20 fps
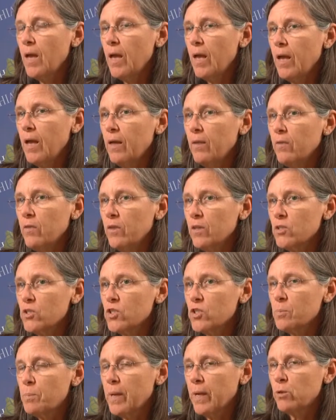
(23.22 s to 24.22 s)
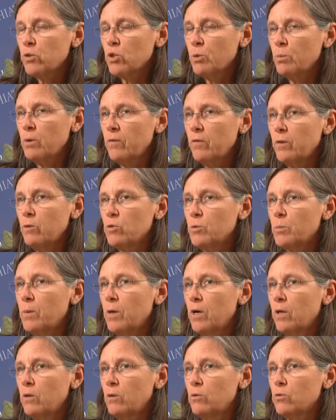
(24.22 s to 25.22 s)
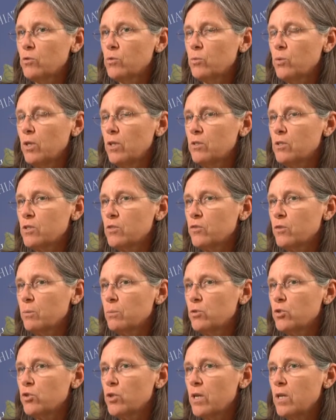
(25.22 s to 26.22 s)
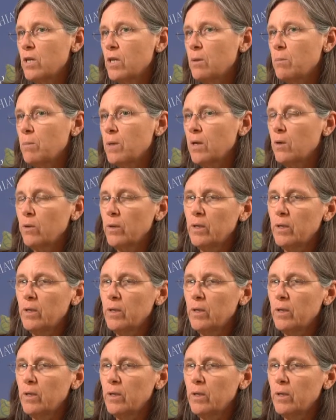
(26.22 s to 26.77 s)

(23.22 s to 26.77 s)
and the spectrum of those models runs from treating mental